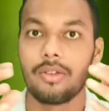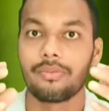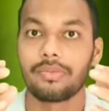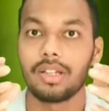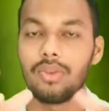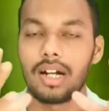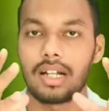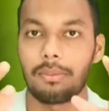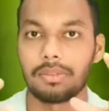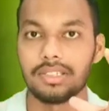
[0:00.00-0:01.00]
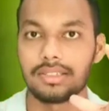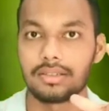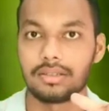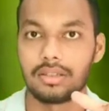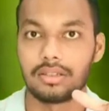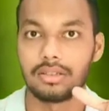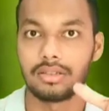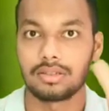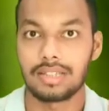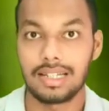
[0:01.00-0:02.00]
then what happens,
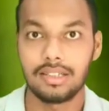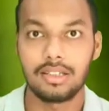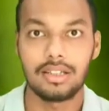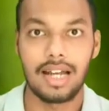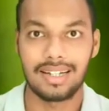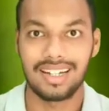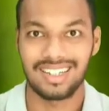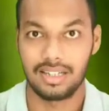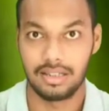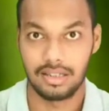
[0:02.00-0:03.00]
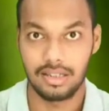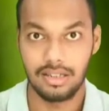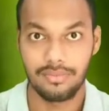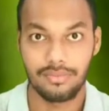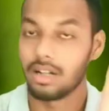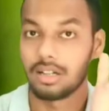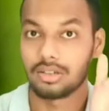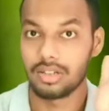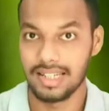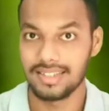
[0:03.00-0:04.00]
the salinity and alkalinity,
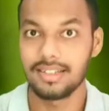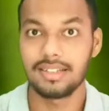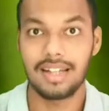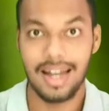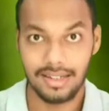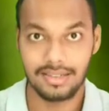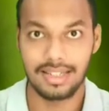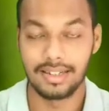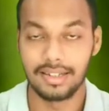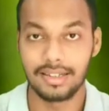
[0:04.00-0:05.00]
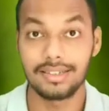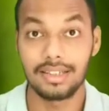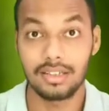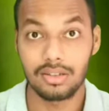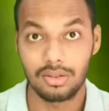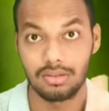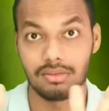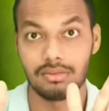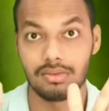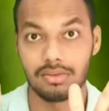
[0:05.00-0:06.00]
acidity and salinity, they
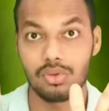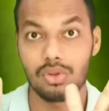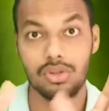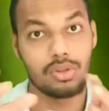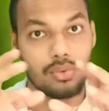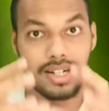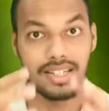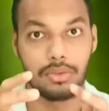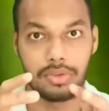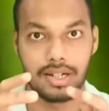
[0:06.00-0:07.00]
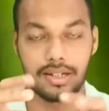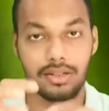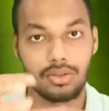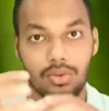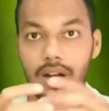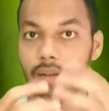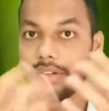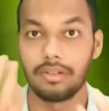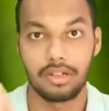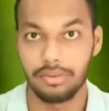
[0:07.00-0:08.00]
goes towards neutrality, so
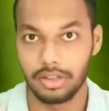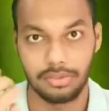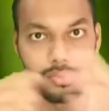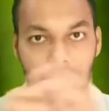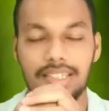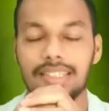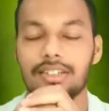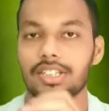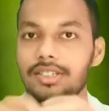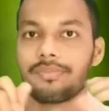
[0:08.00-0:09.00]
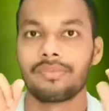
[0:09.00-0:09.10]
availability of phosphorus increases.